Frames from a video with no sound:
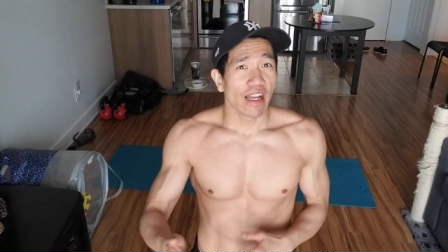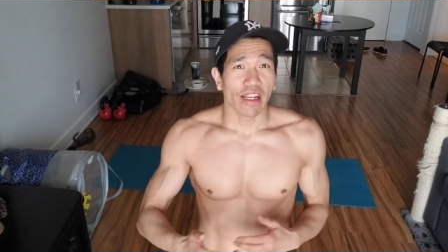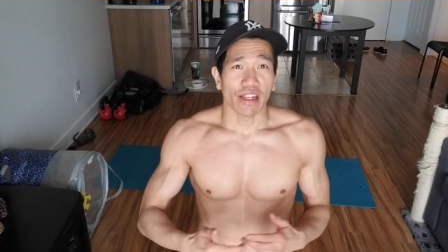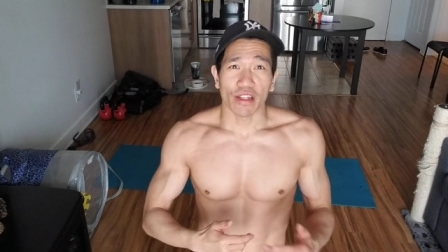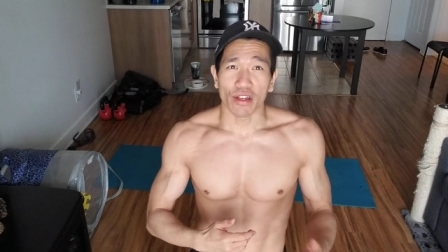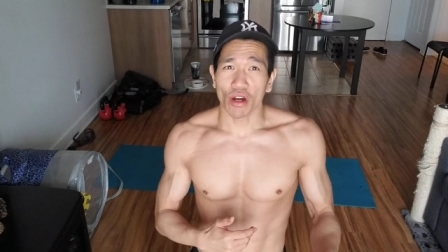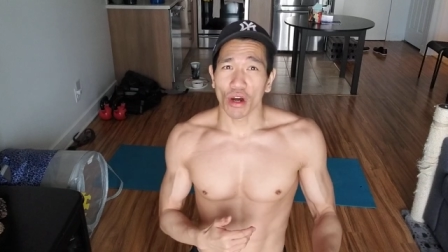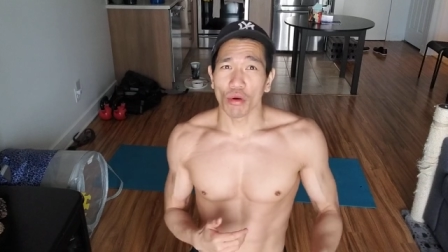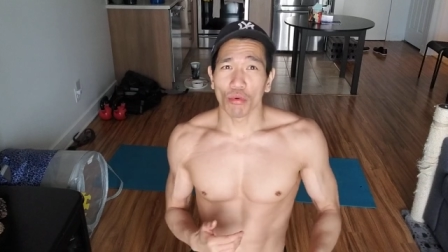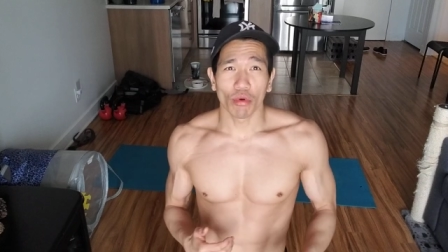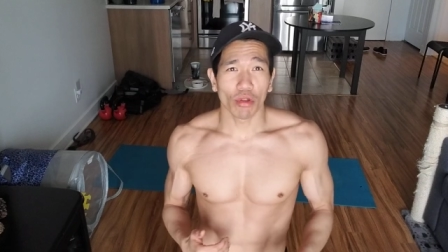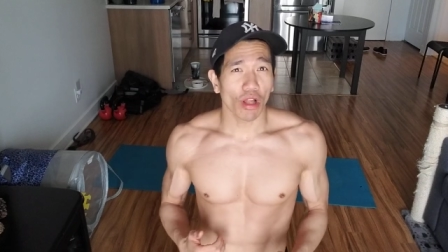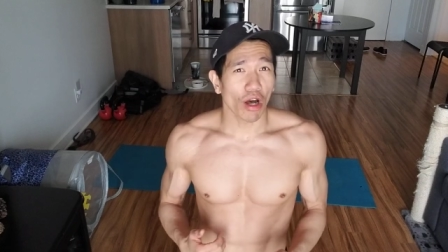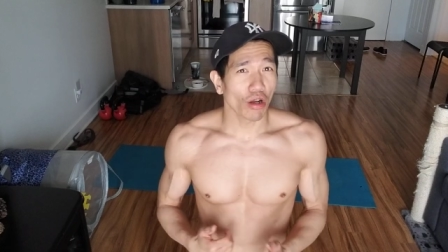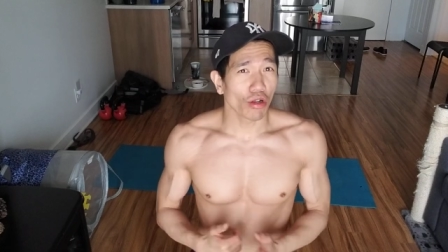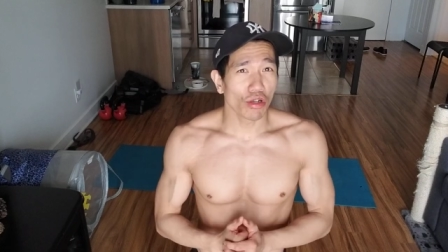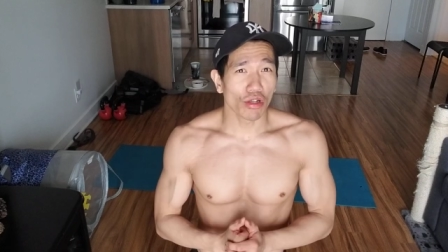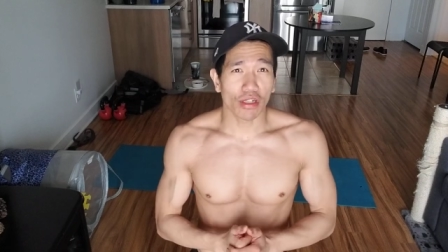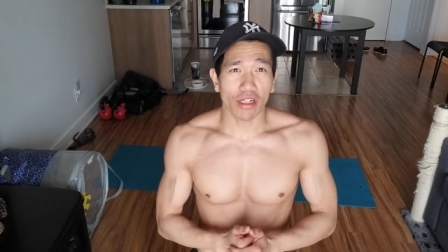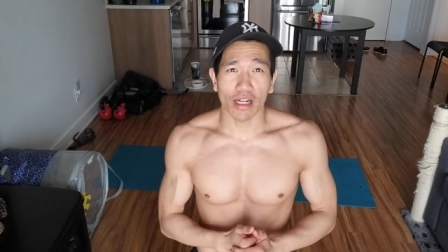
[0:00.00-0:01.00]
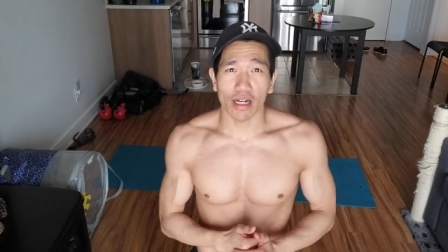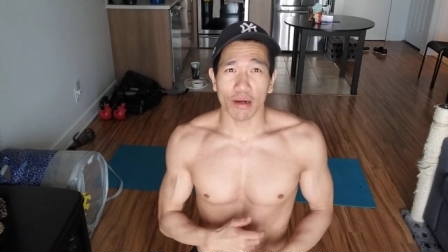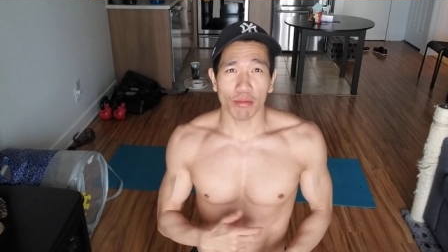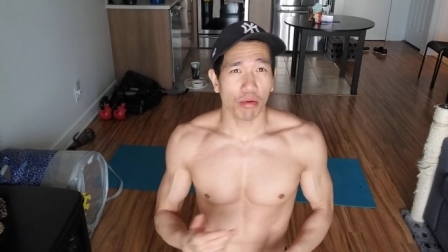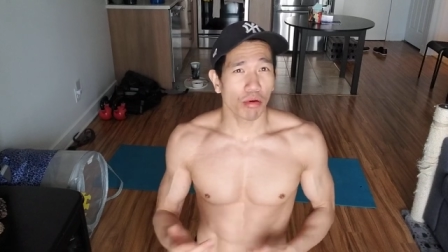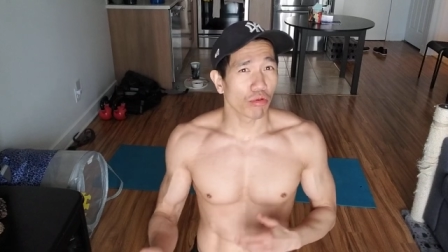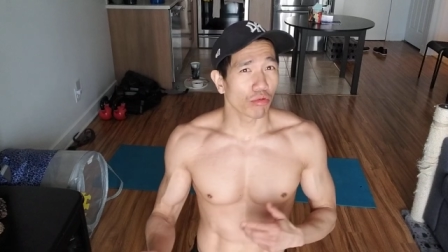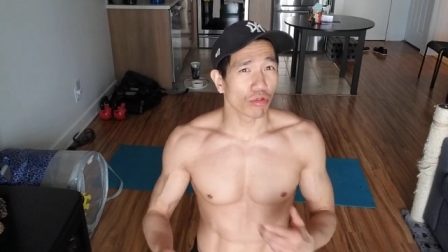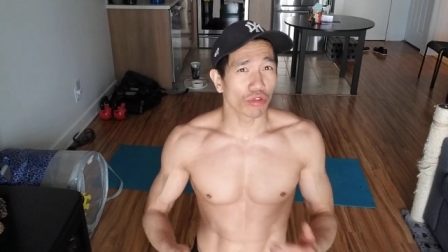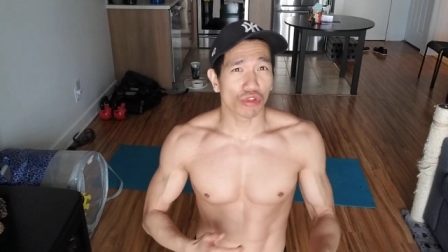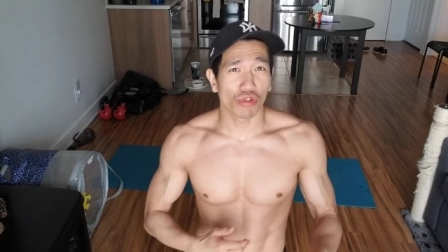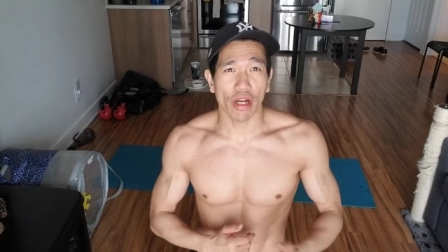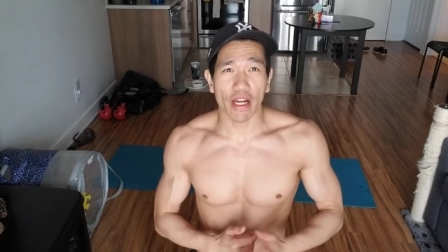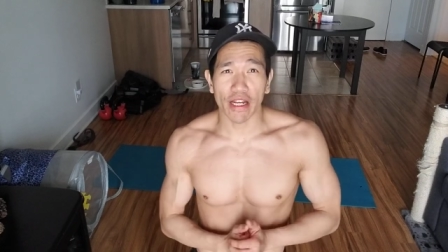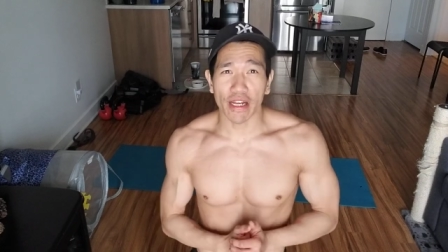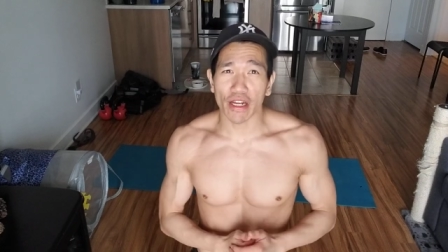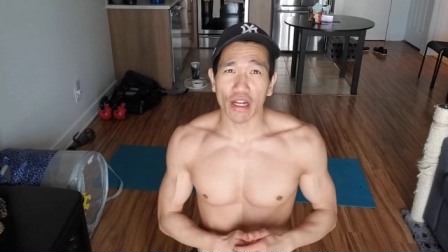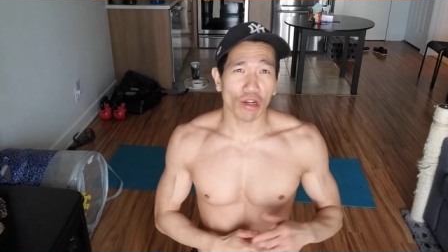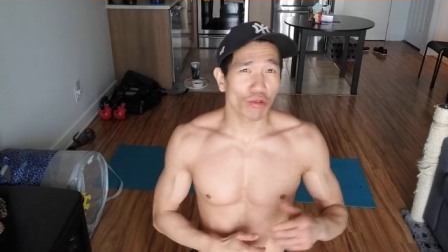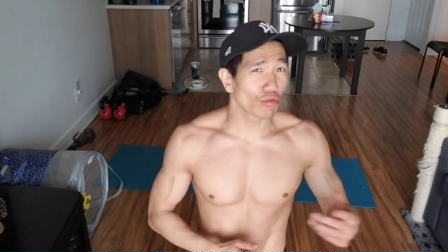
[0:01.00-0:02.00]
You know, we'll all hook up, we'll train
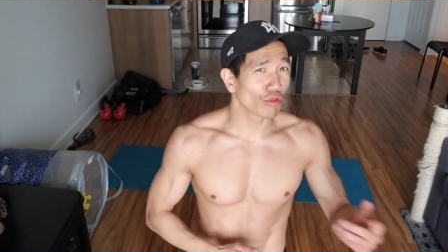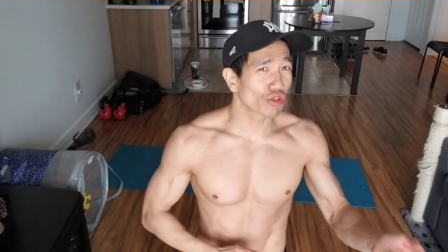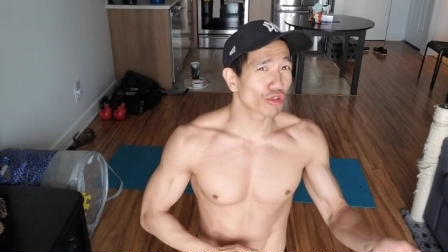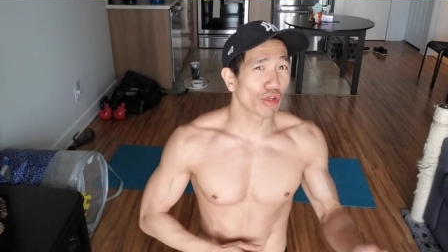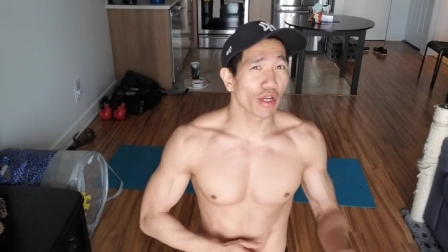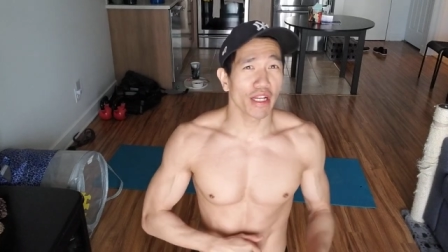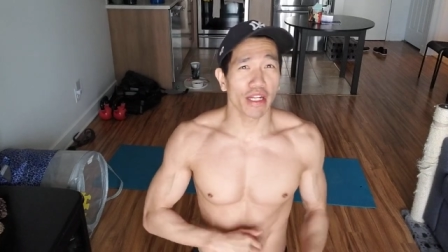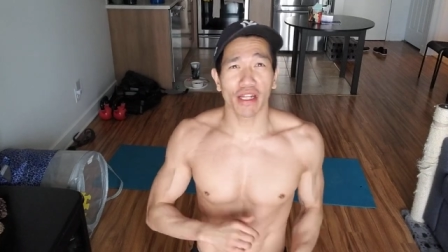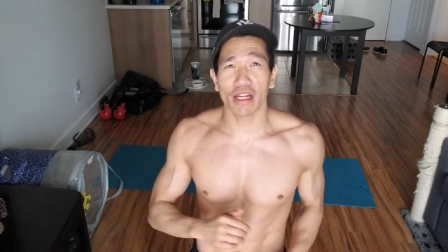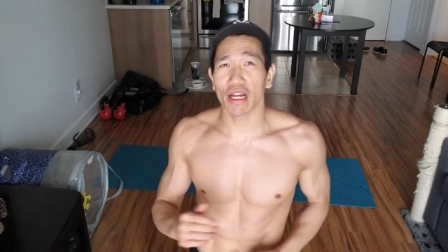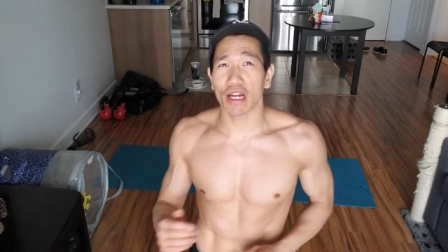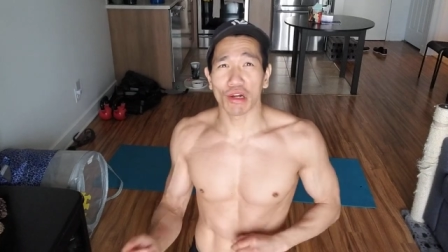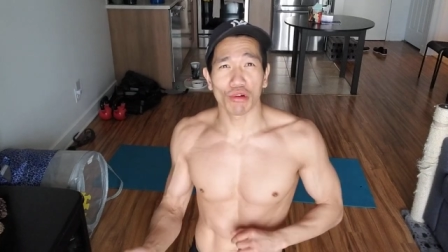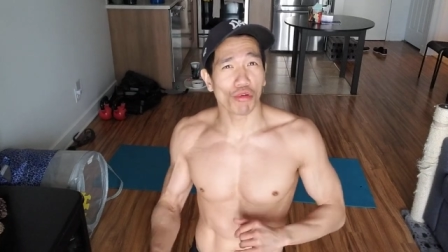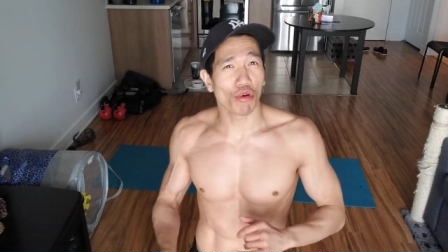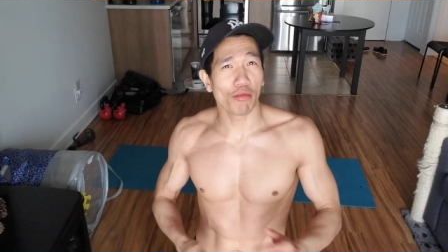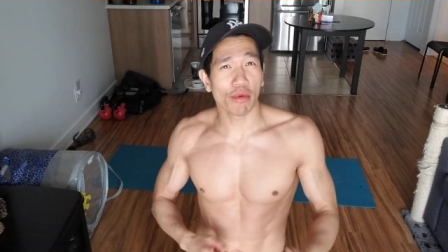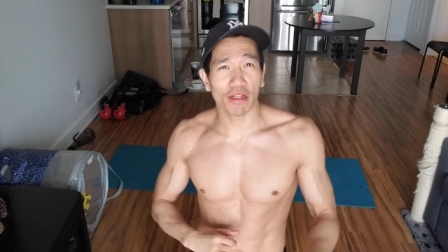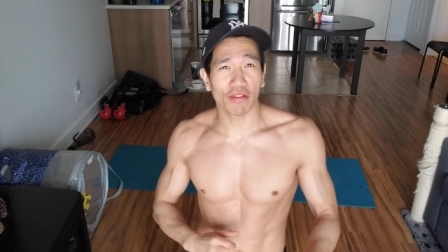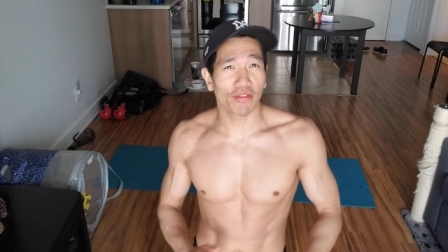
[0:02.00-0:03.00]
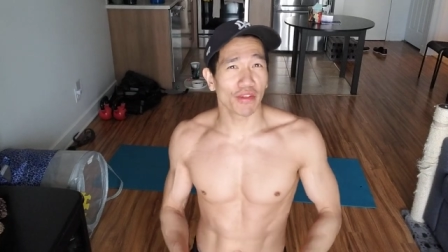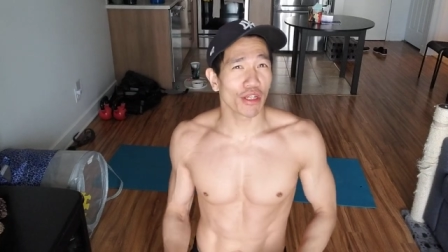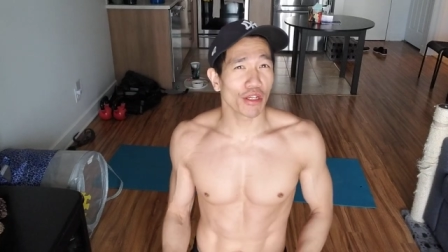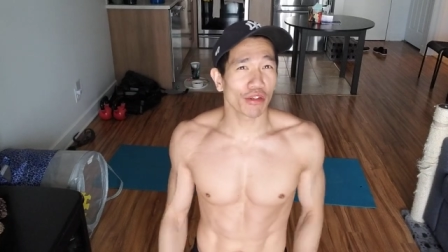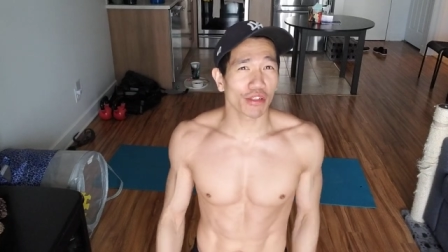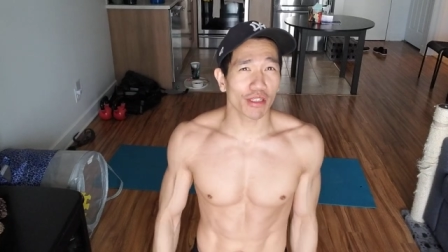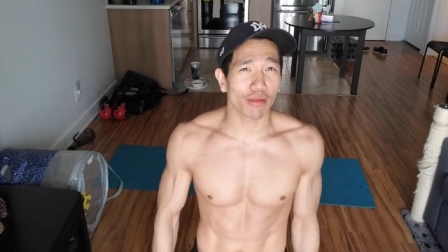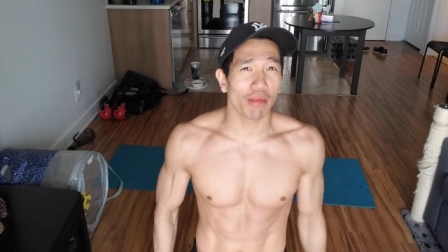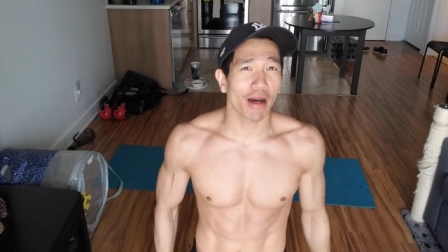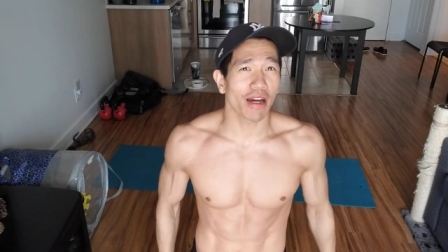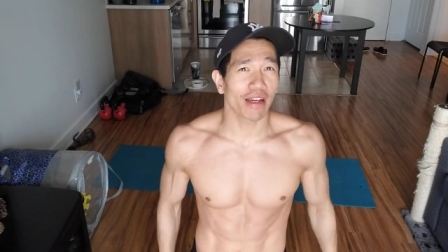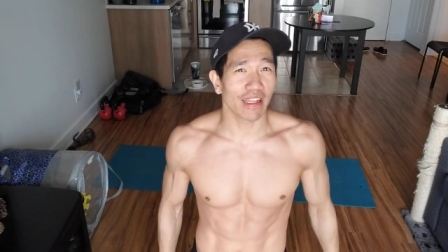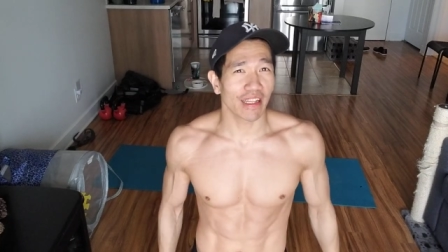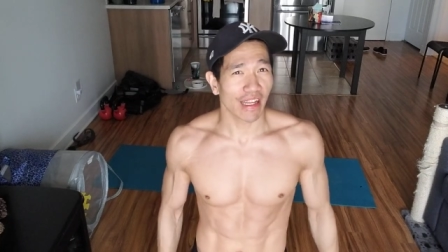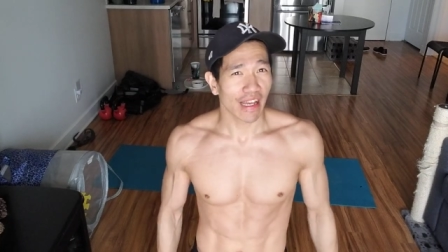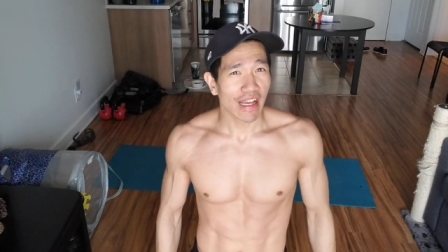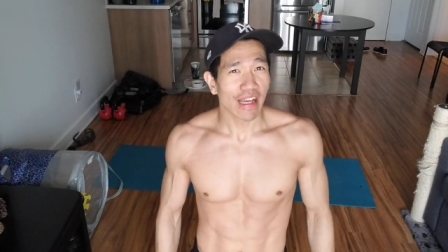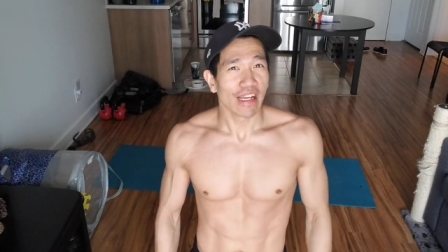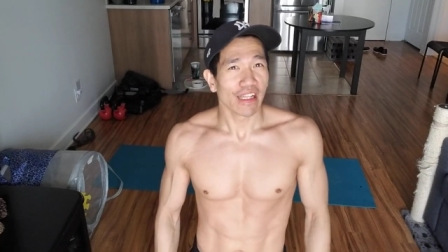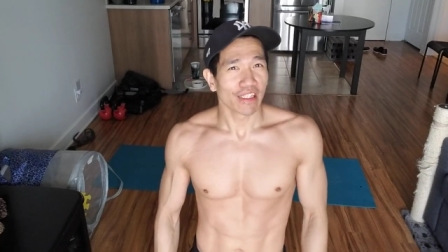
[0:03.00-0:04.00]
here, we'll train there, we'll make videos about
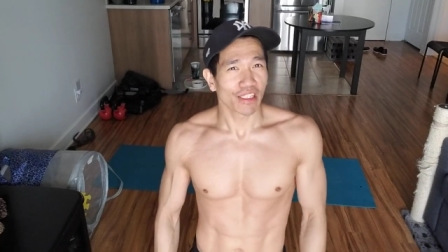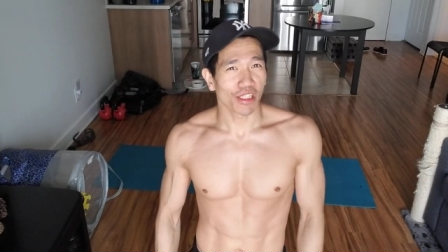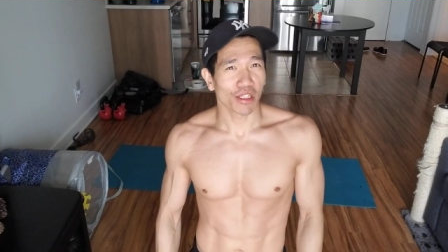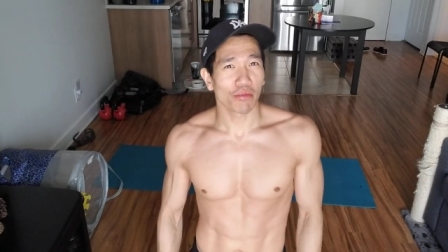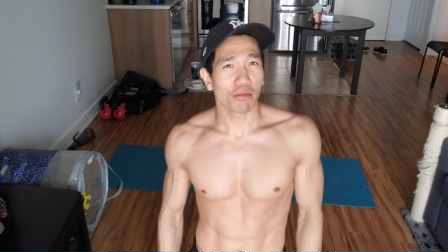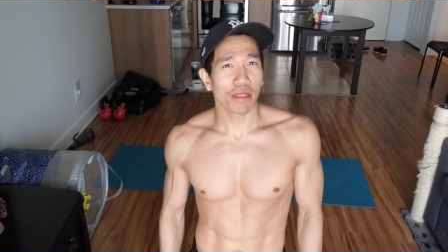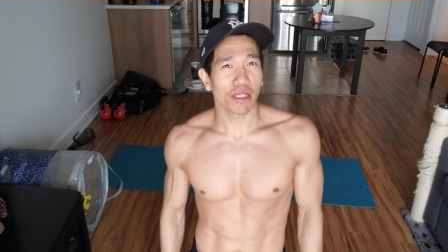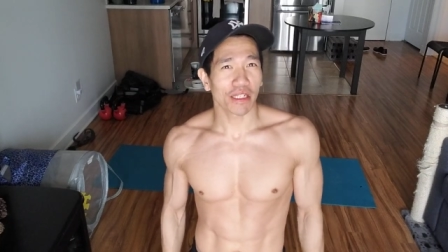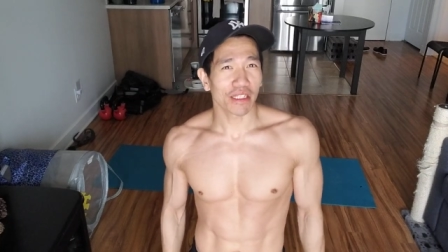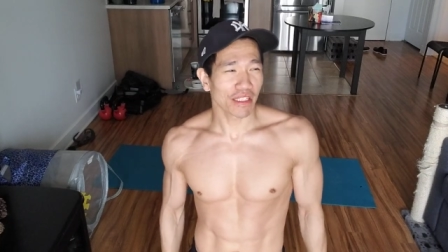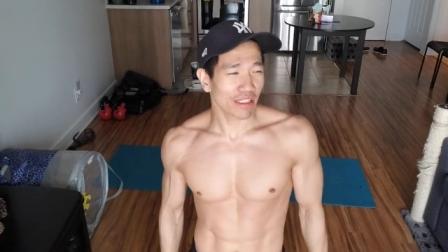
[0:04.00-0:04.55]
it. It's gonna be a